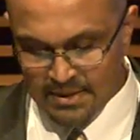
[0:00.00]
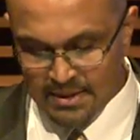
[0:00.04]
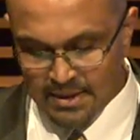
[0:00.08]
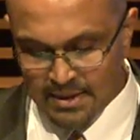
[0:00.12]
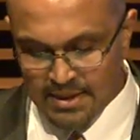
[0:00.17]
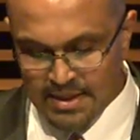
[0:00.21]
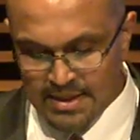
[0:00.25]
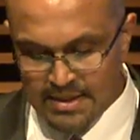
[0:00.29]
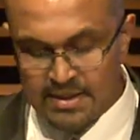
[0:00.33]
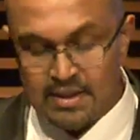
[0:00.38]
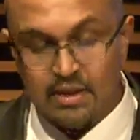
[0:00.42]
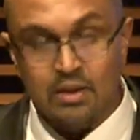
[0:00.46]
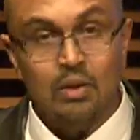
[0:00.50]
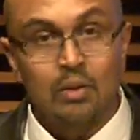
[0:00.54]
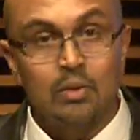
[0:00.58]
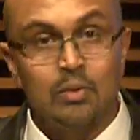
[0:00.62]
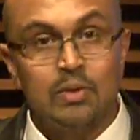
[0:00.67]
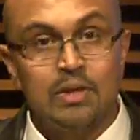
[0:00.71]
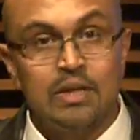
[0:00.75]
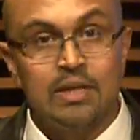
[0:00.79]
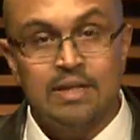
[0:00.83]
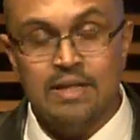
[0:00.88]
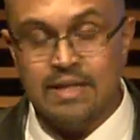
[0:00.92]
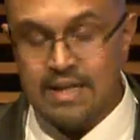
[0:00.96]
studies
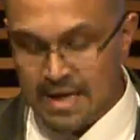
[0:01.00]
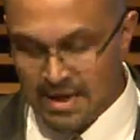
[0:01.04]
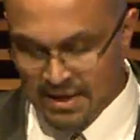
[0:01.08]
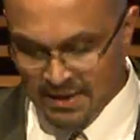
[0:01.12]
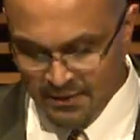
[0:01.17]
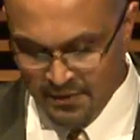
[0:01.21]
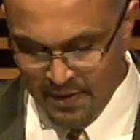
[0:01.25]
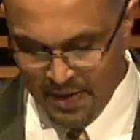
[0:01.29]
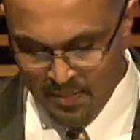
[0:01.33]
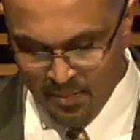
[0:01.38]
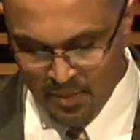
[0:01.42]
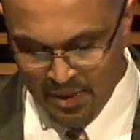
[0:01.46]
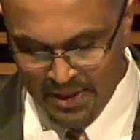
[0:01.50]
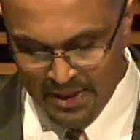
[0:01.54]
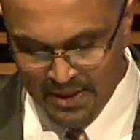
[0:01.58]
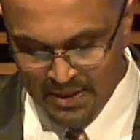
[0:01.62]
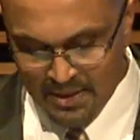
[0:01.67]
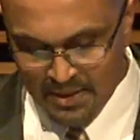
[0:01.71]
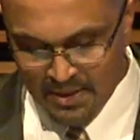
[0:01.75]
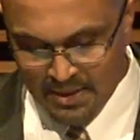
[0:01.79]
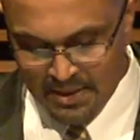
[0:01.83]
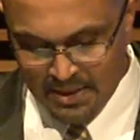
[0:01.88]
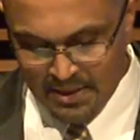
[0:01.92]
include the D S family